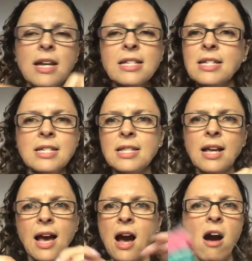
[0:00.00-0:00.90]
it sits in the
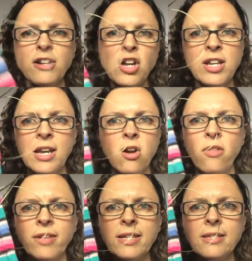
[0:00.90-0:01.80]
car. I don't knit
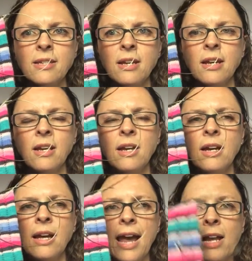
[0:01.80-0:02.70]
on this
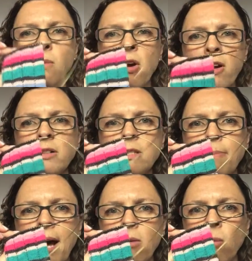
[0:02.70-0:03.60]
anywhere else
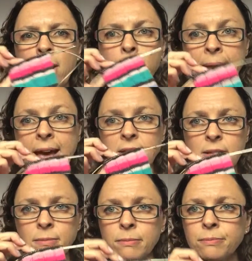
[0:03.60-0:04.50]
but when I'm
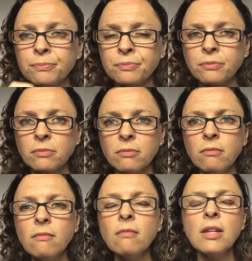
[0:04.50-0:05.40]
out.
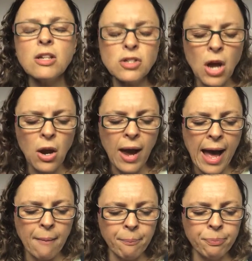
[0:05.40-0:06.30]
So
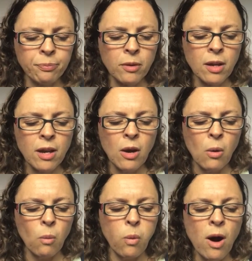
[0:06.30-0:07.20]

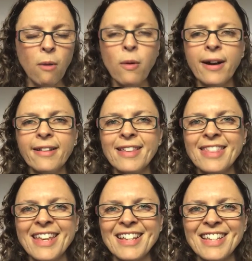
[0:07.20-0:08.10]
one of the
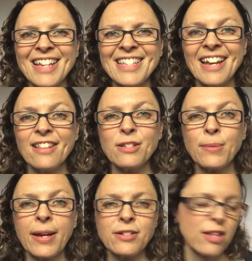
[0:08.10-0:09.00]
things I started this
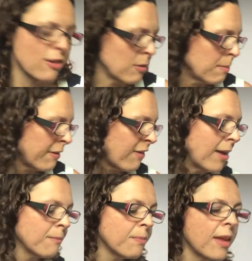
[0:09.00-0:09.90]
week, because I thought it would be
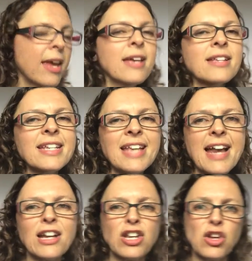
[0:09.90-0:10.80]
fun, is I
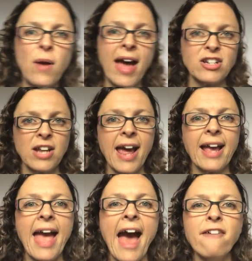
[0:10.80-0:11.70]
started a new hashtag,
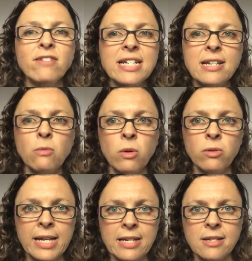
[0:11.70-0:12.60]
Have Knitting Will
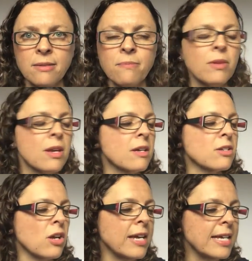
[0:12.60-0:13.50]
Knit.
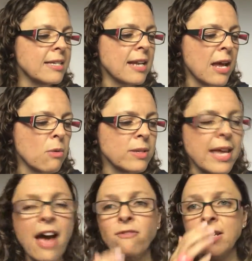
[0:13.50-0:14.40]
So yesterday it was
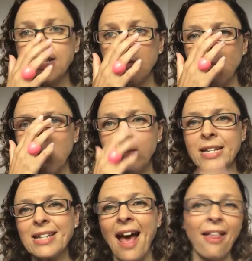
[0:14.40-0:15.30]
Have Knitting Will
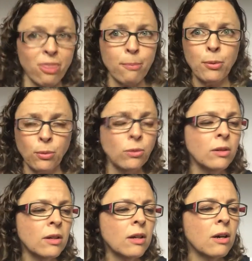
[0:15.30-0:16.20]
Knit at the pool
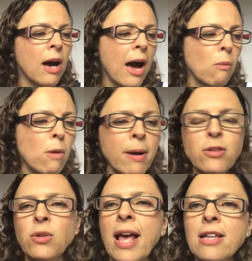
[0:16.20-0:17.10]
while my
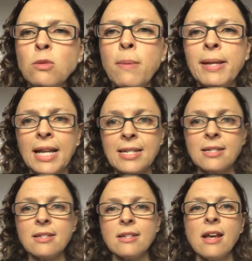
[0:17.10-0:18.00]
daughter has swimming
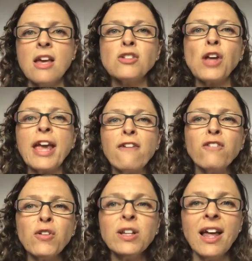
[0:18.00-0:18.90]
lessons. So if
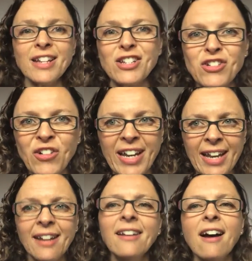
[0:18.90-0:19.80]
you would like to join
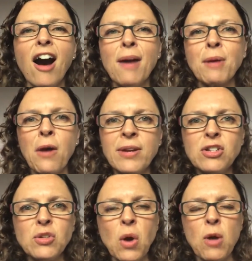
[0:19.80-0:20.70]
in, I'm going
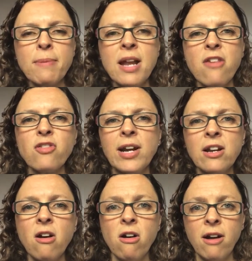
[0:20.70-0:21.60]
to open a thread
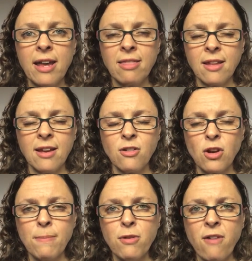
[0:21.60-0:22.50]
in the
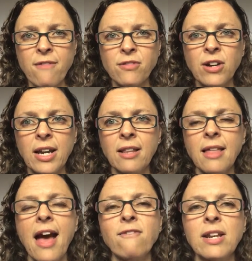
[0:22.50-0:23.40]
group on Ravelry,
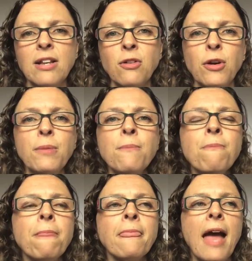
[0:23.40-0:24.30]
the Have Knitting group.
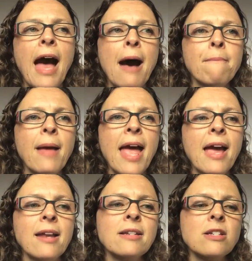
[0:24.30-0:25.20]

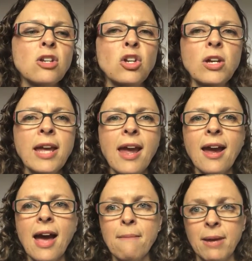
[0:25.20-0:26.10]
And you can
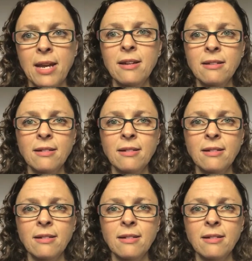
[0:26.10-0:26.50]
come in